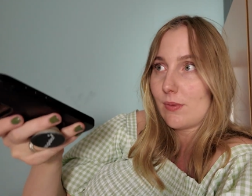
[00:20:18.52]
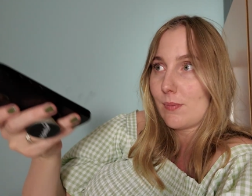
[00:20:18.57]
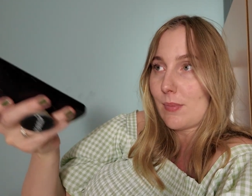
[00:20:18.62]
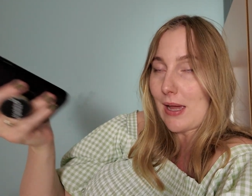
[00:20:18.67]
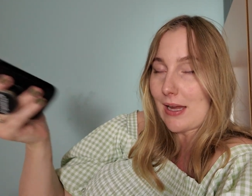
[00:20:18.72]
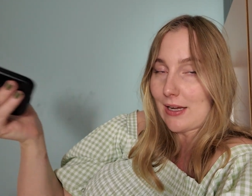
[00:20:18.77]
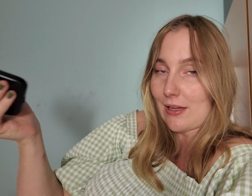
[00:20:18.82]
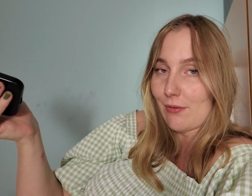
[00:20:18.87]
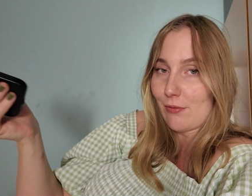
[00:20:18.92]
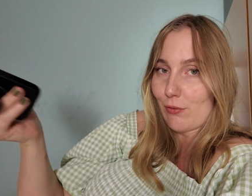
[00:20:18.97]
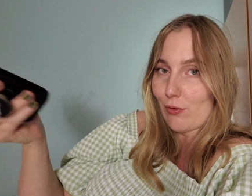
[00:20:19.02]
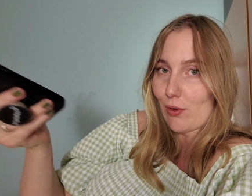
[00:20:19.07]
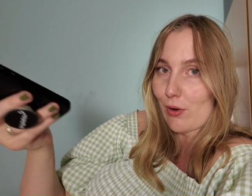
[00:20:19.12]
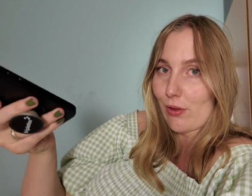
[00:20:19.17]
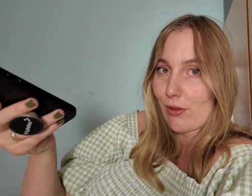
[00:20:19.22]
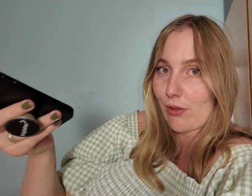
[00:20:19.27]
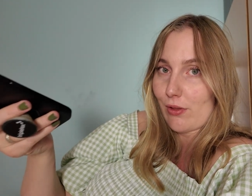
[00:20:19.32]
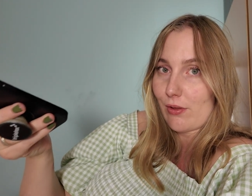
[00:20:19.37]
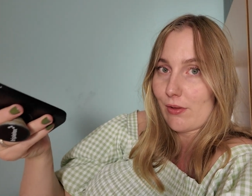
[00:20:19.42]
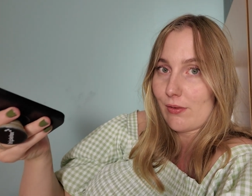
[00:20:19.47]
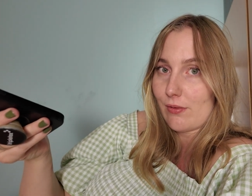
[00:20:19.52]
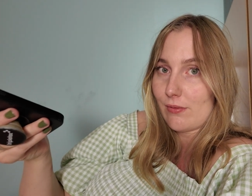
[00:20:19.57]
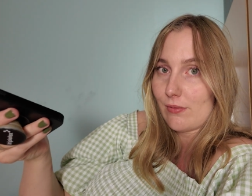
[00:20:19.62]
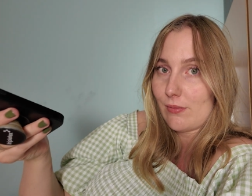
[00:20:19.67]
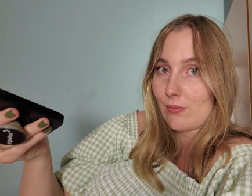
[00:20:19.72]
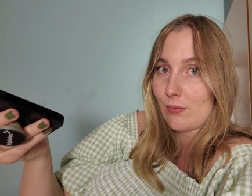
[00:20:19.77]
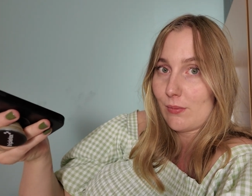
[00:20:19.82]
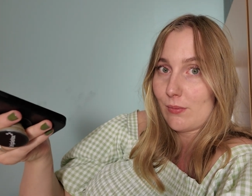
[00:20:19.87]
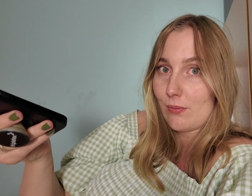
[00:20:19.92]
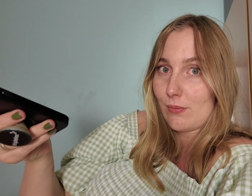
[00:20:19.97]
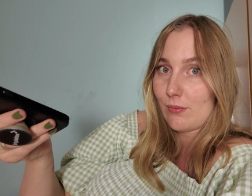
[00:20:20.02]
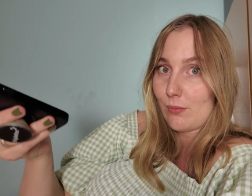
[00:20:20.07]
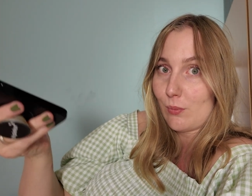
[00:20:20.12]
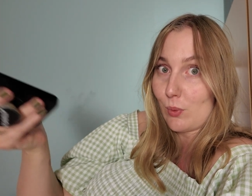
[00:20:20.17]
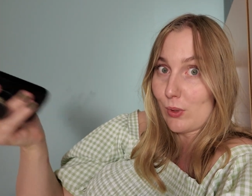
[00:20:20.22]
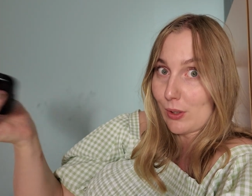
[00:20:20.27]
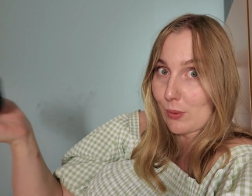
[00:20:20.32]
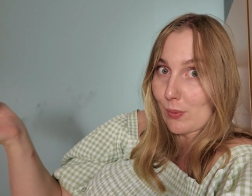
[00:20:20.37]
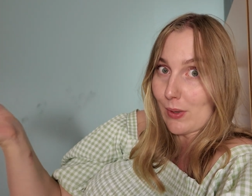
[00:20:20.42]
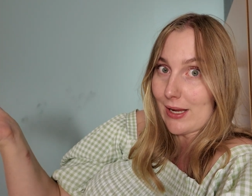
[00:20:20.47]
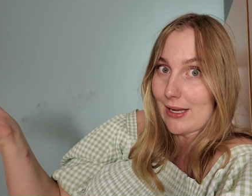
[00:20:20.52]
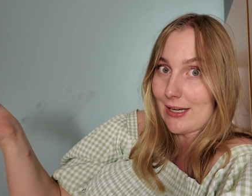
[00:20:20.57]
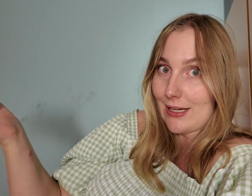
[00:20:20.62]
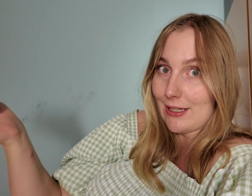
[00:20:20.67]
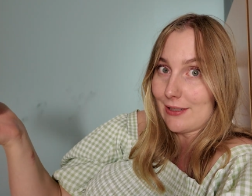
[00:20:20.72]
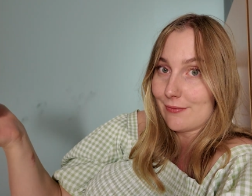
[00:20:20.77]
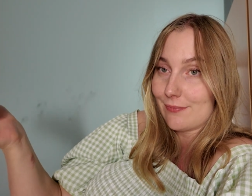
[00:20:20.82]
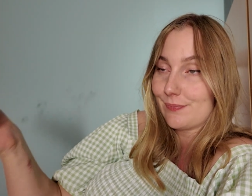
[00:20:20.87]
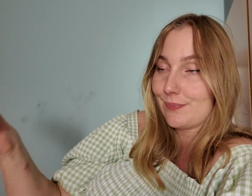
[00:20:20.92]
back and forth with waiting.